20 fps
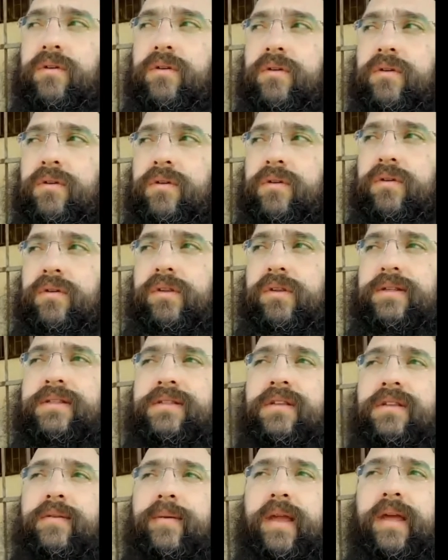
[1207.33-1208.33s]
Doesn't seem to
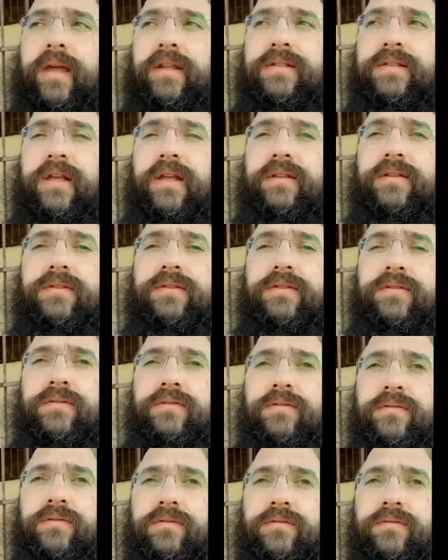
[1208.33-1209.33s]
make any sense.
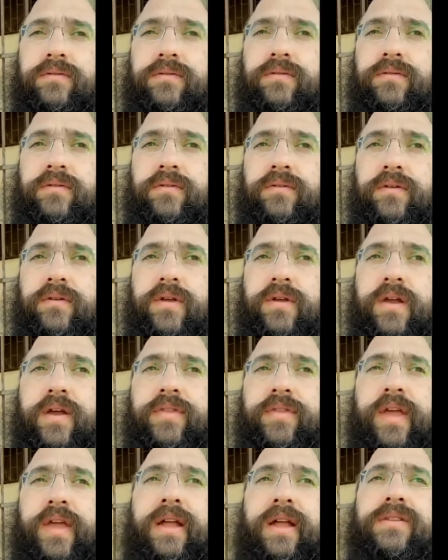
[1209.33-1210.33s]

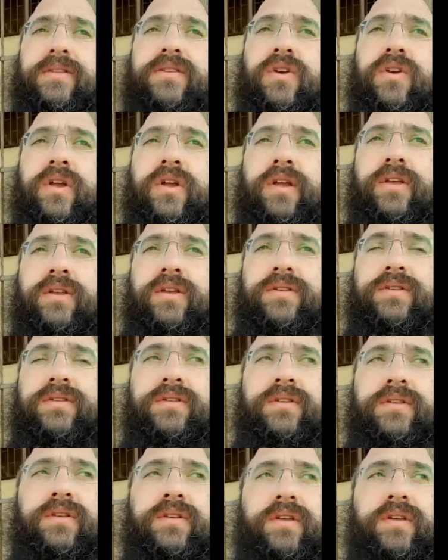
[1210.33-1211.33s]
And the answer is,
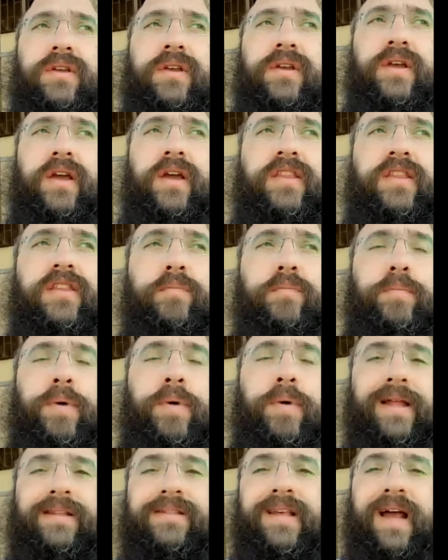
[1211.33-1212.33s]
it
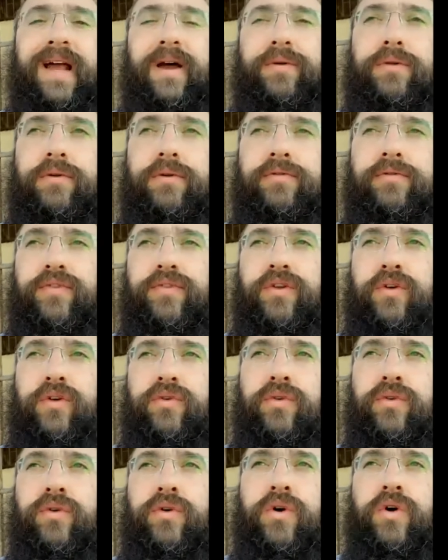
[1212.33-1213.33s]
depends how you
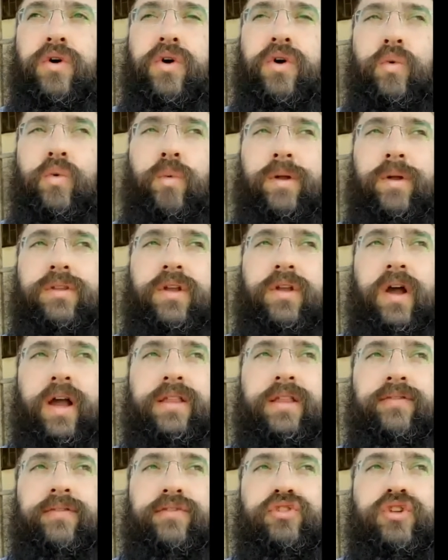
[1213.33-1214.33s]
view what
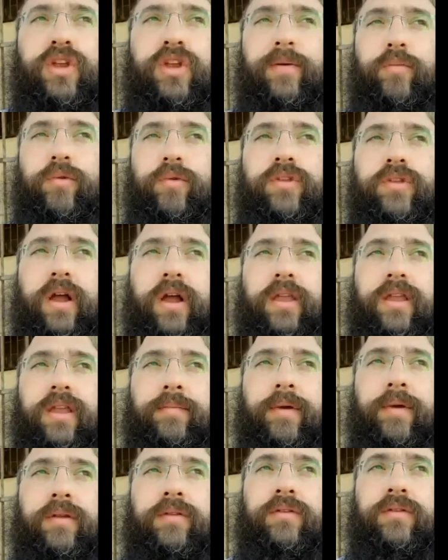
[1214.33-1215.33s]
kind of shame we're talking
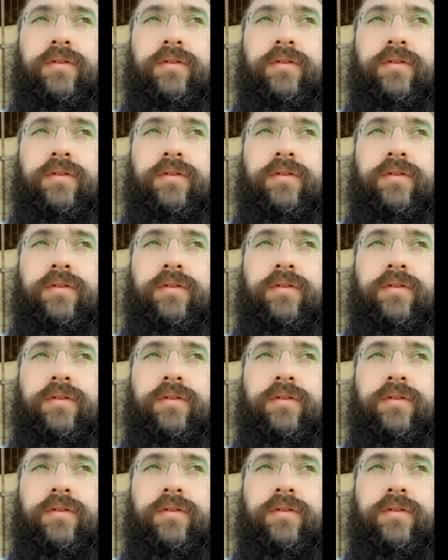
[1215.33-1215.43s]
about.